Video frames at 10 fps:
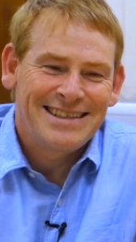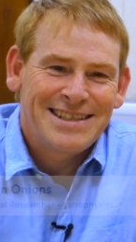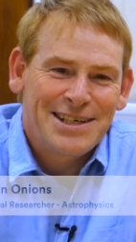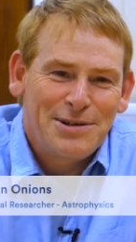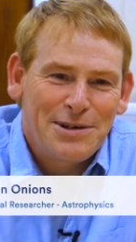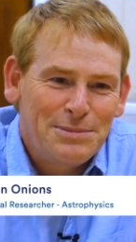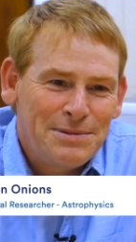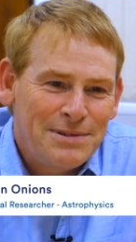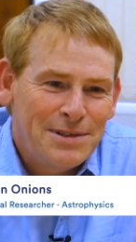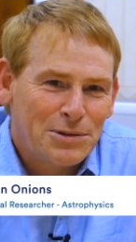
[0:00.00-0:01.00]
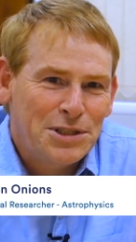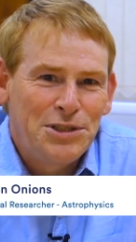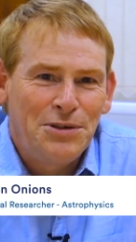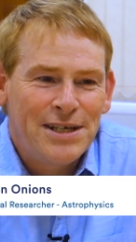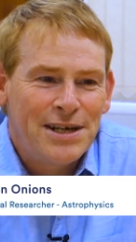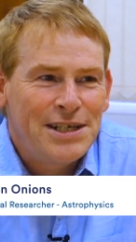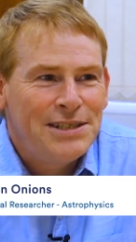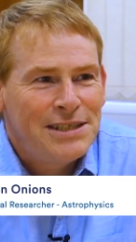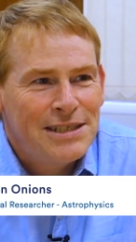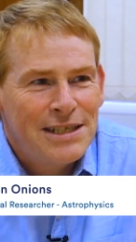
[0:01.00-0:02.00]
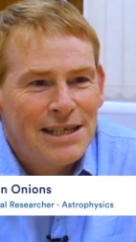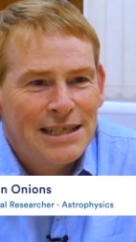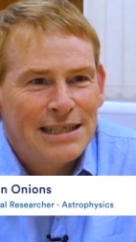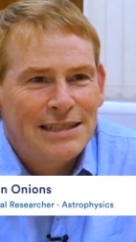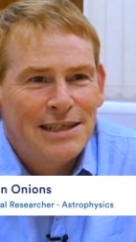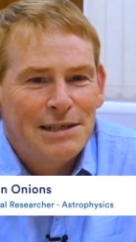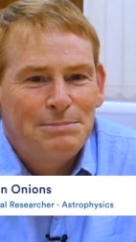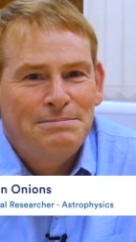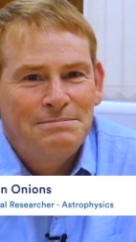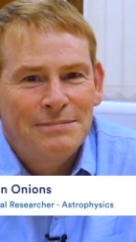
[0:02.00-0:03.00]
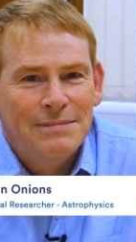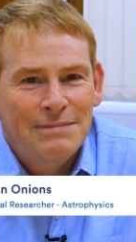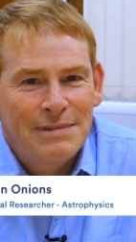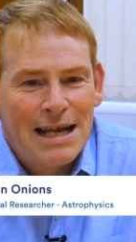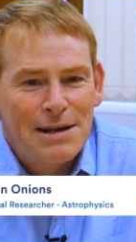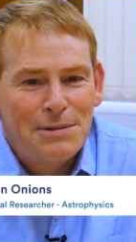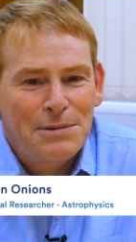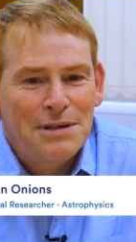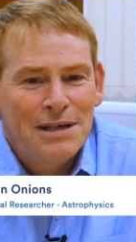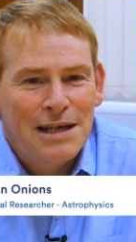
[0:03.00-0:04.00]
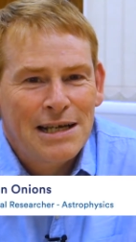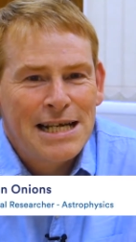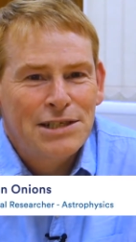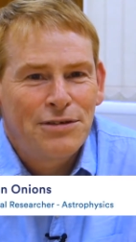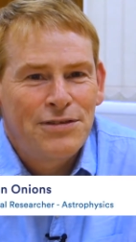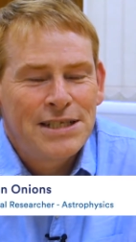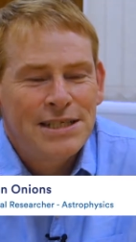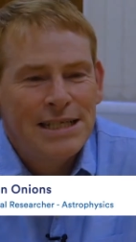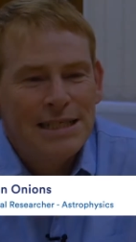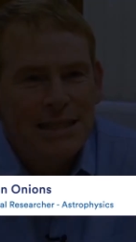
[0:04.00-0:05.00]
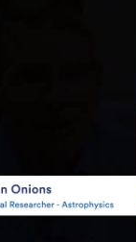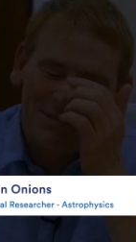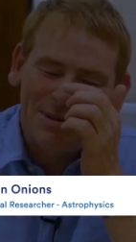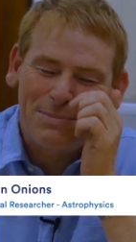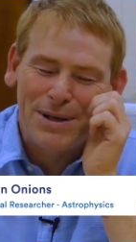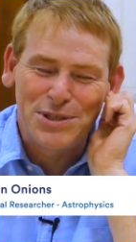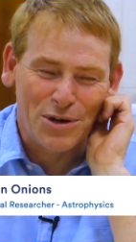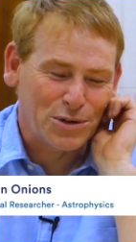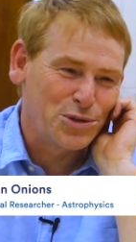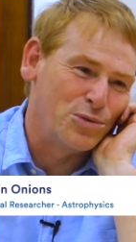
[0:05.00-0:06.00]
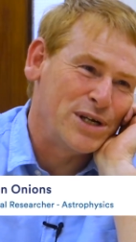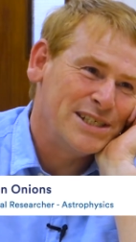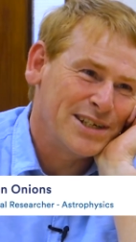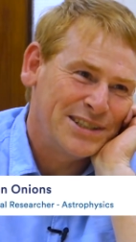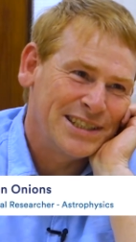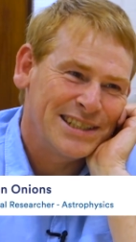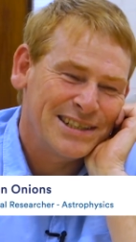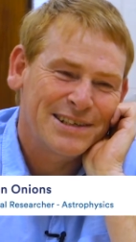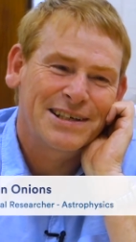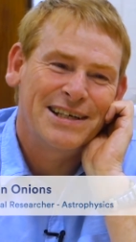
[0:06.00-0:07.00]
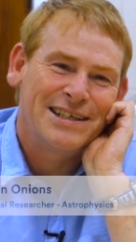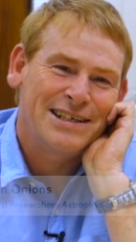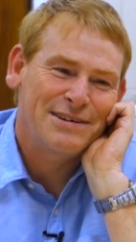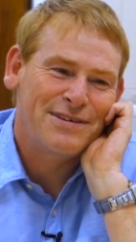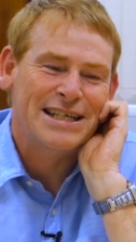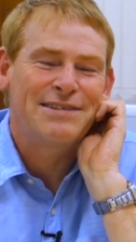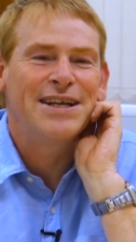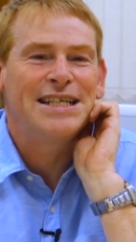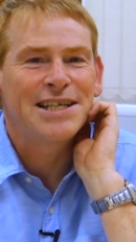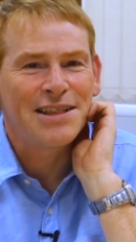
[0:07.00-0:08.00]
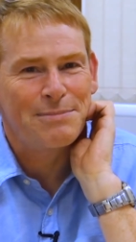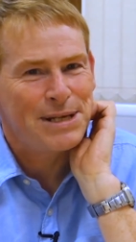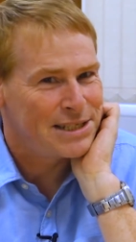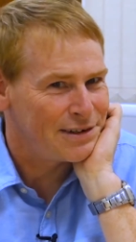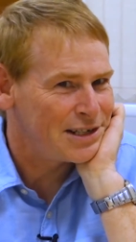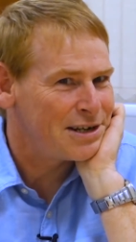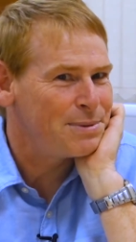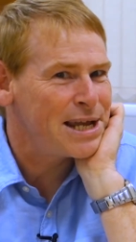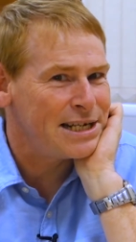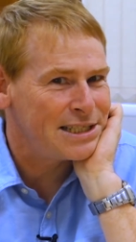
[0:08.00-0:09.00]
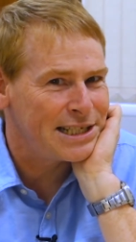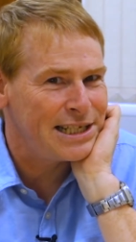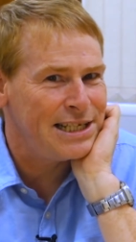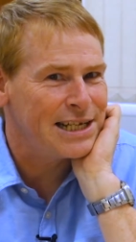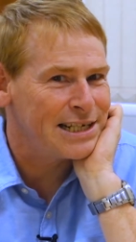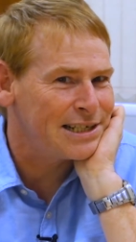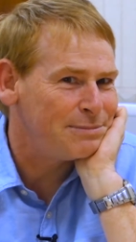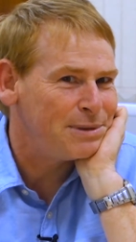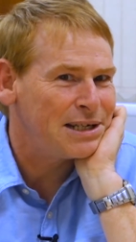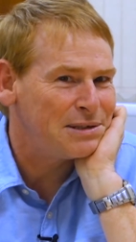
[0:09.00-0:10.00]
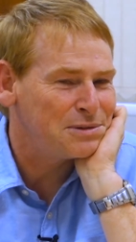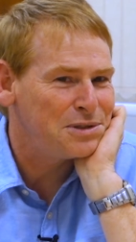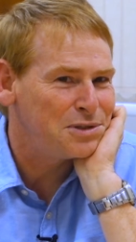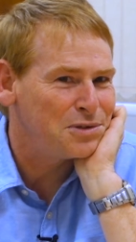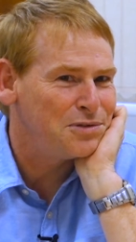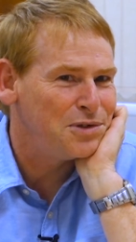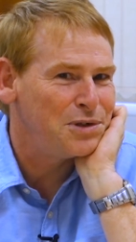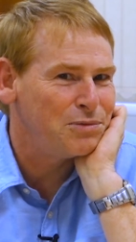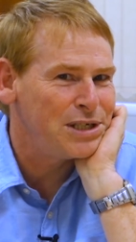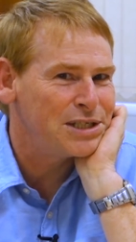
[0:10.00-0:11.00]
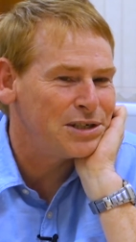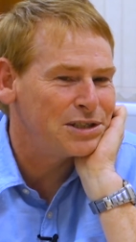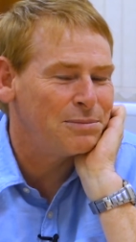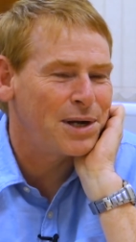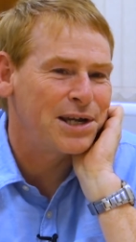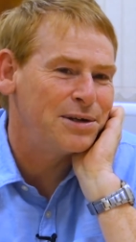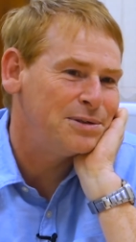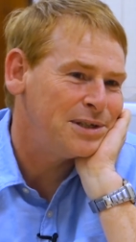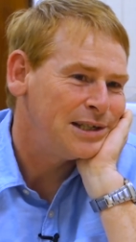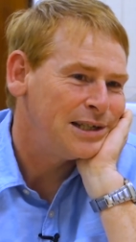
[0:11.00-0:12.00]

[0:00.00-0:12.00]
So I'm Dr. Julian Onions, and I'm now an astrophysicist. I'm a postdoctoral researcher, uh, effectively. So that means I've done a PhD, and I'm now sort of doing research on my own,